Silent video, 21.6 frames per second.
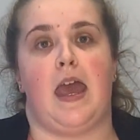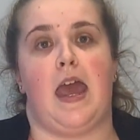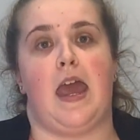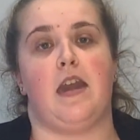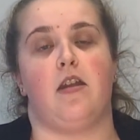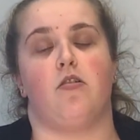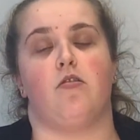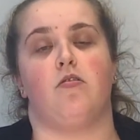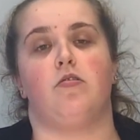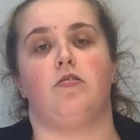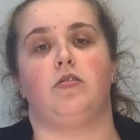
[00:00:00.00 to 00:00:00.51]

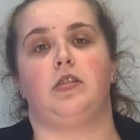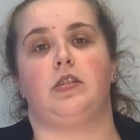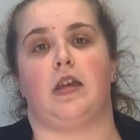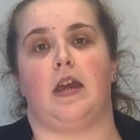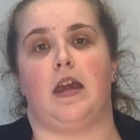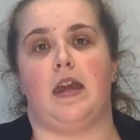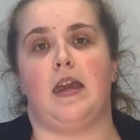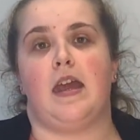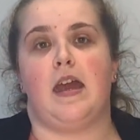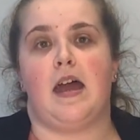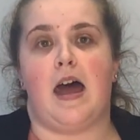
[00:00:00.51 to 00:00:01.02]
and
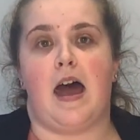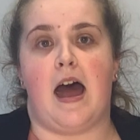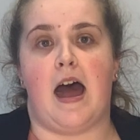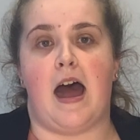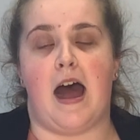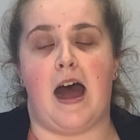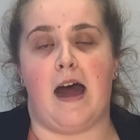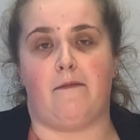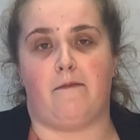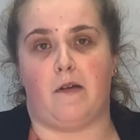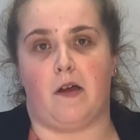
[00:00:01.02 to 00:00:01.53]
also
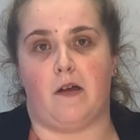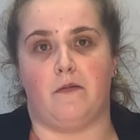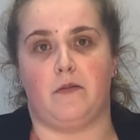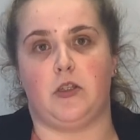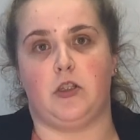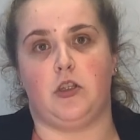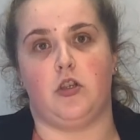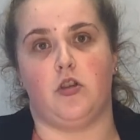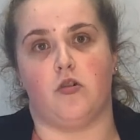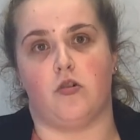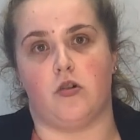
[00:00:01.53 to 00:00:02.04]
half of
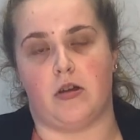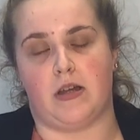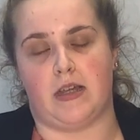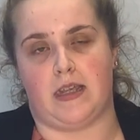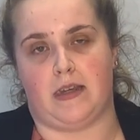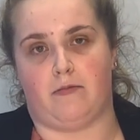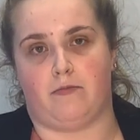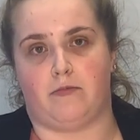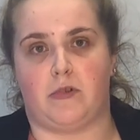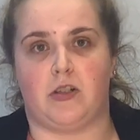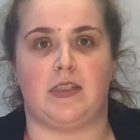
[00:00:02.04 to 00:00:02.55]
your
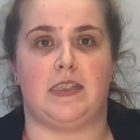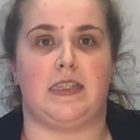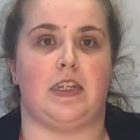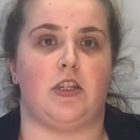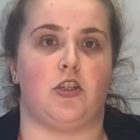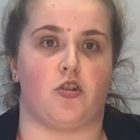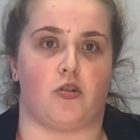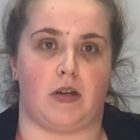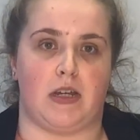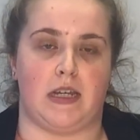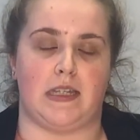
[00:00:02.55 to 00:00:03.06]

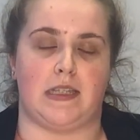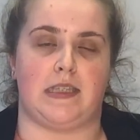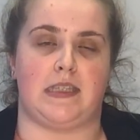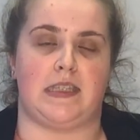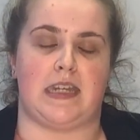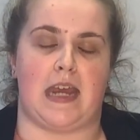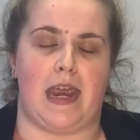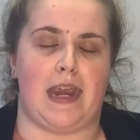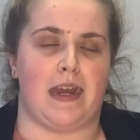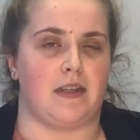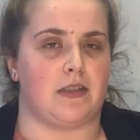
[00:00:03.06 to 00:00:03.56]
residuary
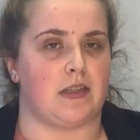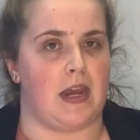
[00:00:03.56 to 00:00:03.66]
estate,